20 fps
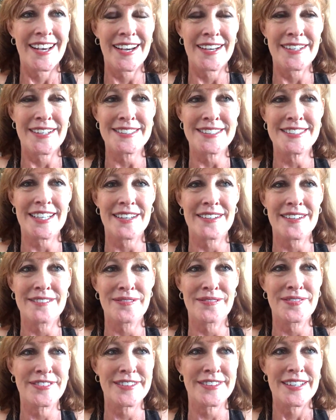And
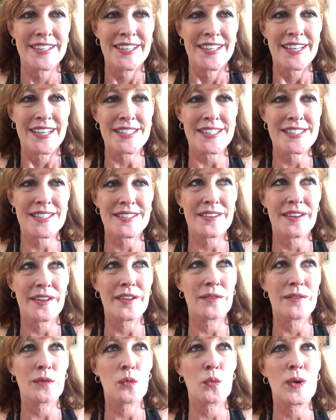it's
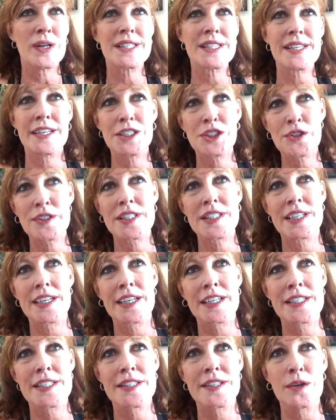what's interesting
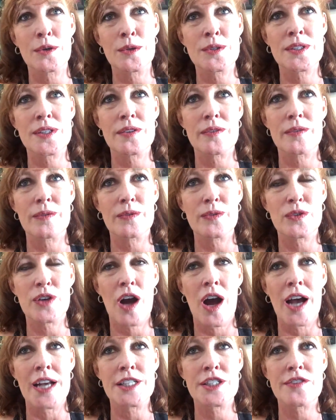is those
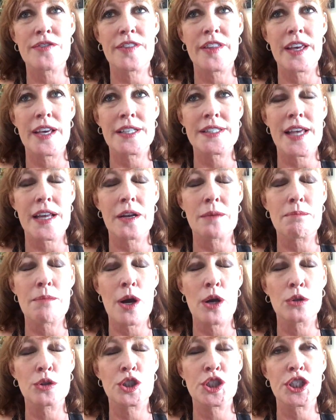kinds of things, that
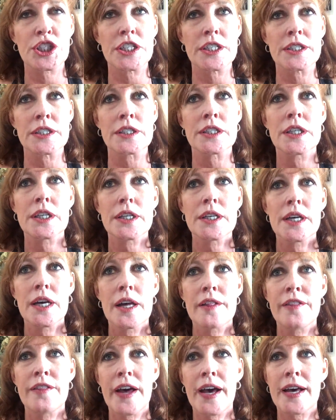emotion,
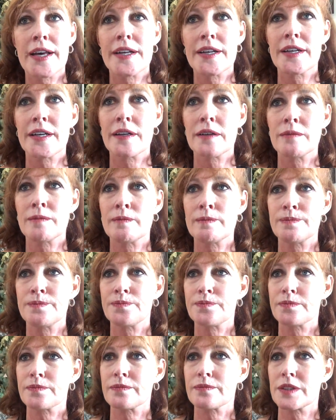that
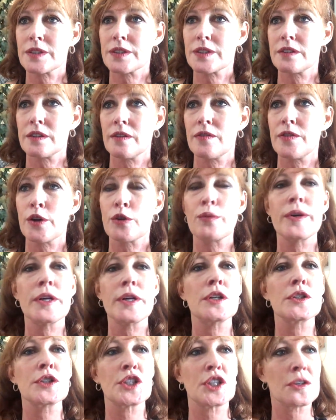the real
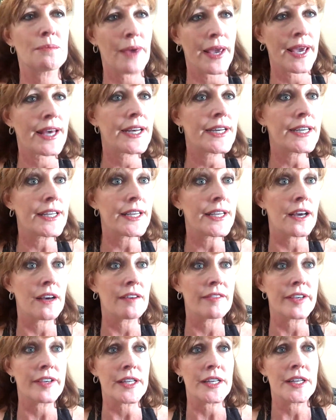humanity of
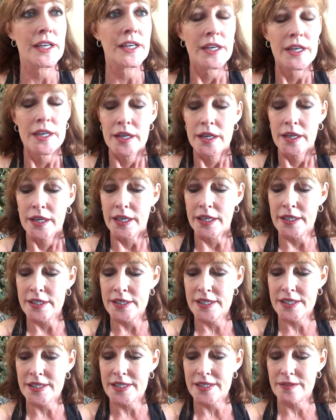it
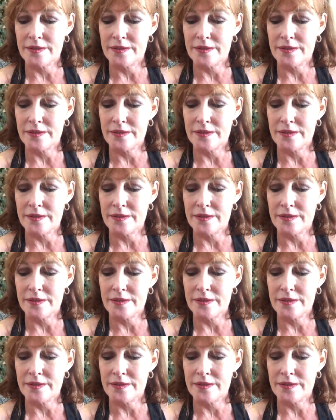is